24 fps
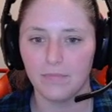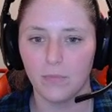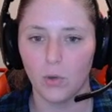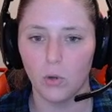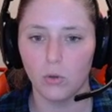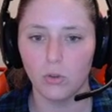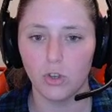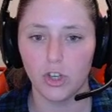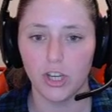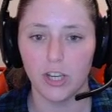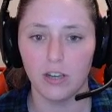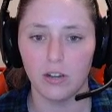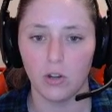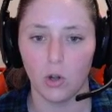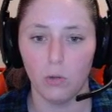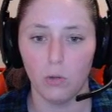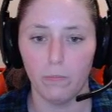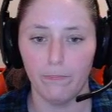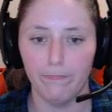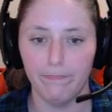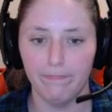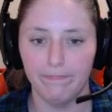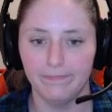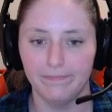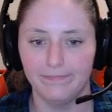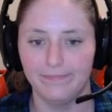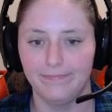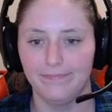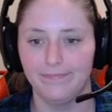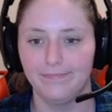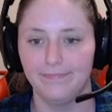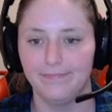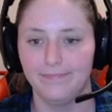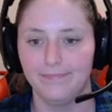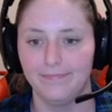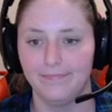Oh shit, nope.
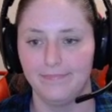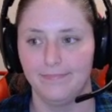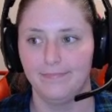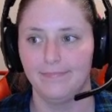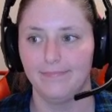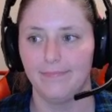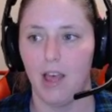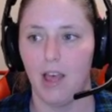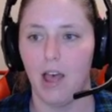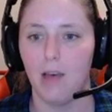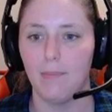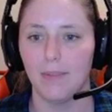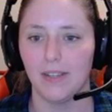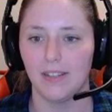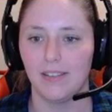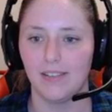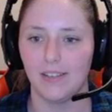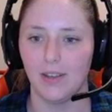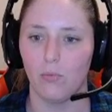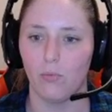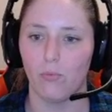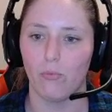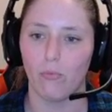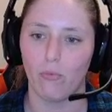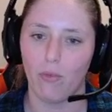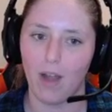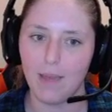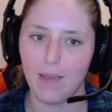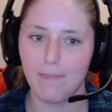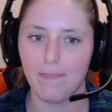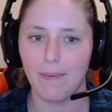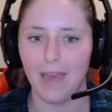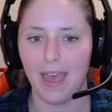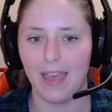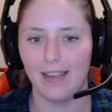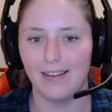I'm gonna sit
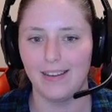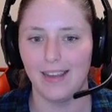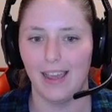right back